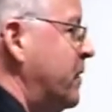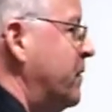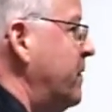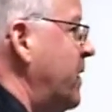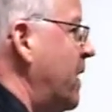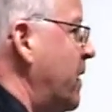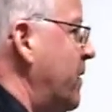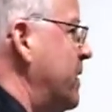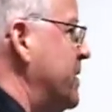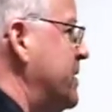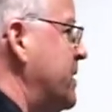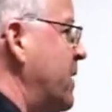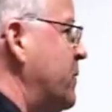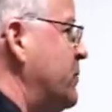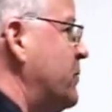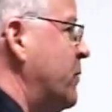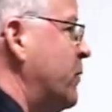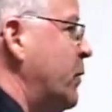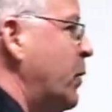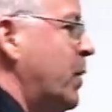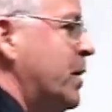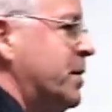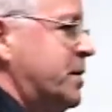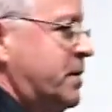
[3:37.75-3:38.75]
uh, variance I was
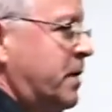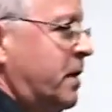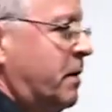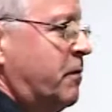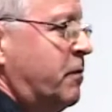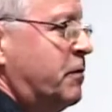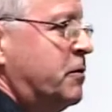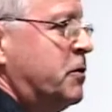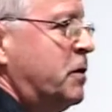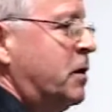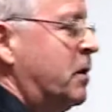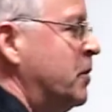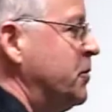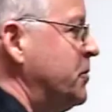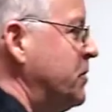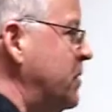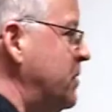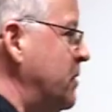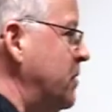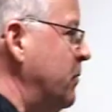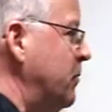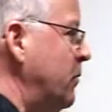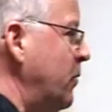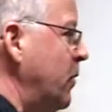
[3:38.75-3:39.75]
requesting, closest
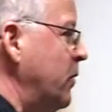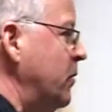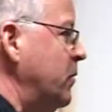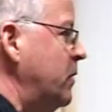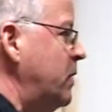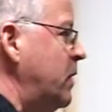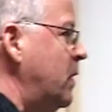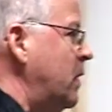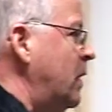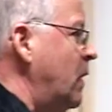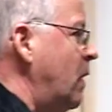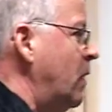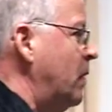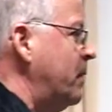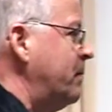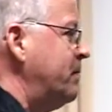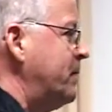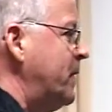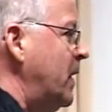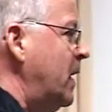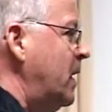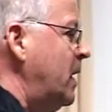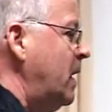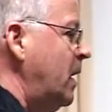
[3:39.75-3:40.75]
to the road,
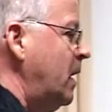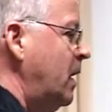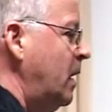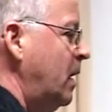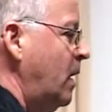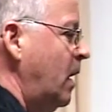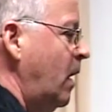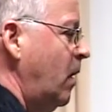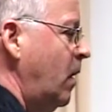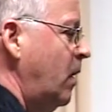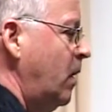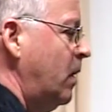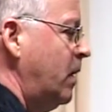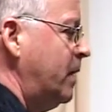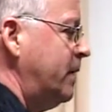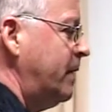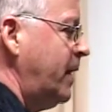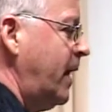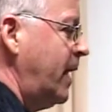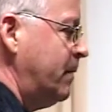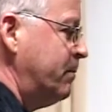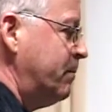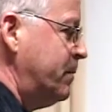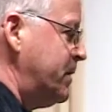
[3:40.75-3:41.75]
uh,
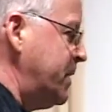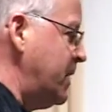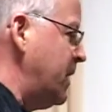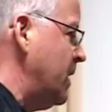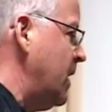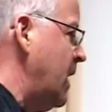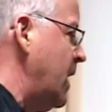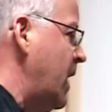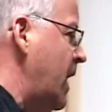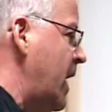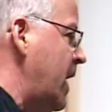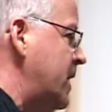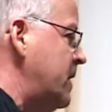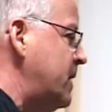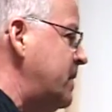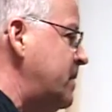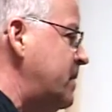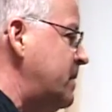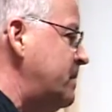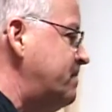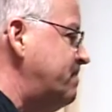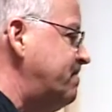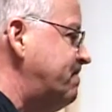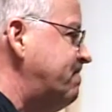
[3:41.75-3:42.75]
that particular lot
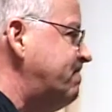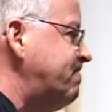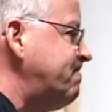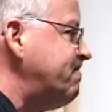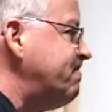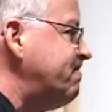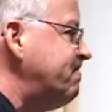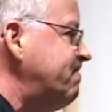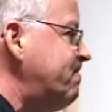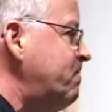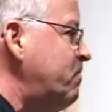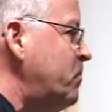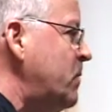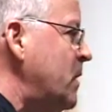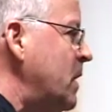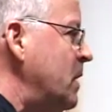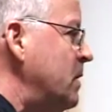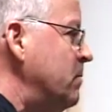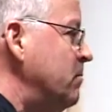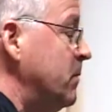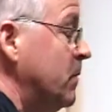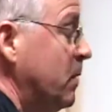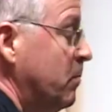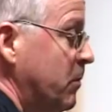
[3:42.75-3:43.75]

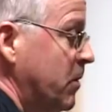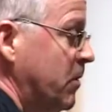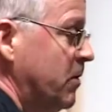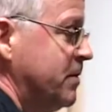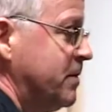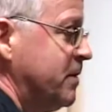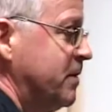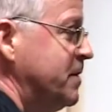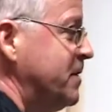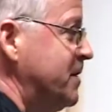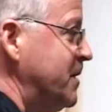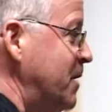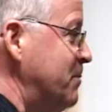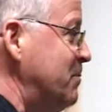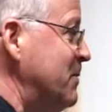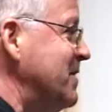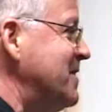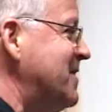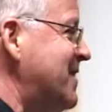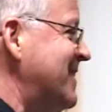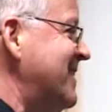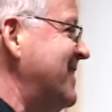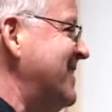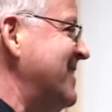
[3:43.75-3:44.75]
because of the
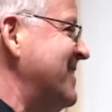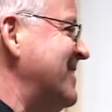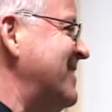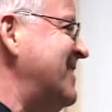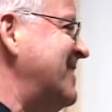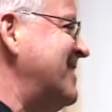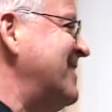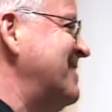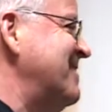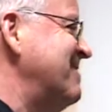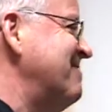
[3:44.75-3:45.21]
steepness. Oh, yeah.